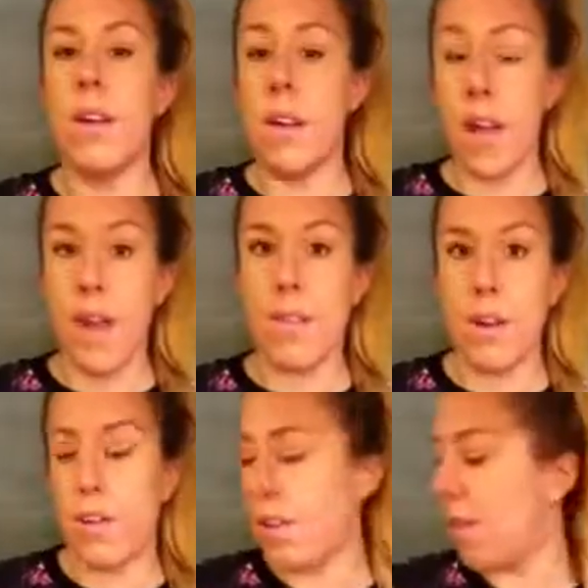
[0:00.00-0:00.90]
line
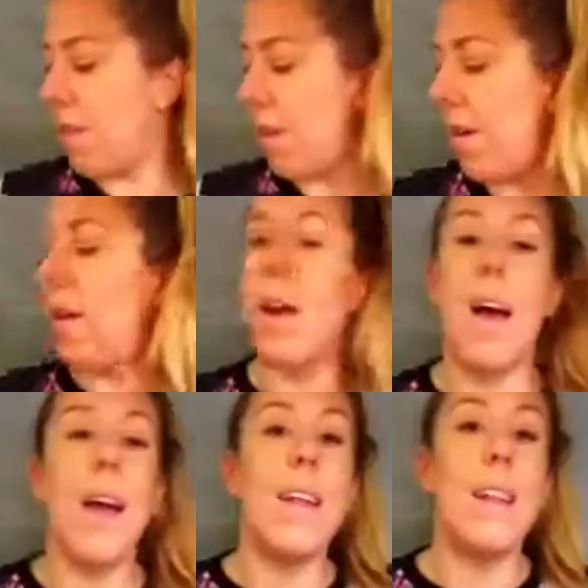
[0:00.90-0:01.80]
there. This is
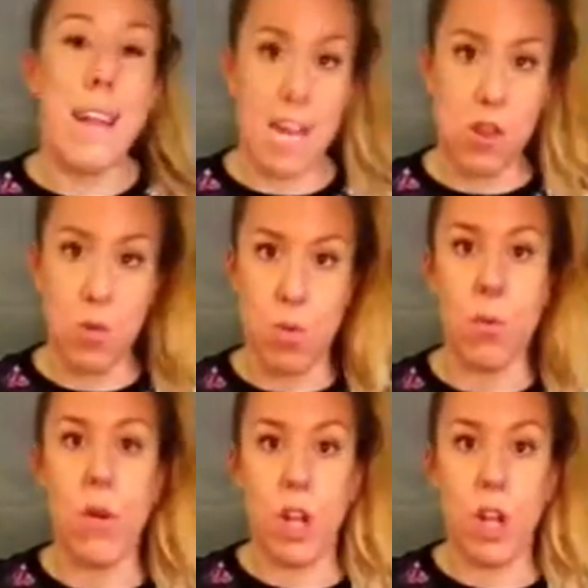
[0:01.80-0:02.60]
a natural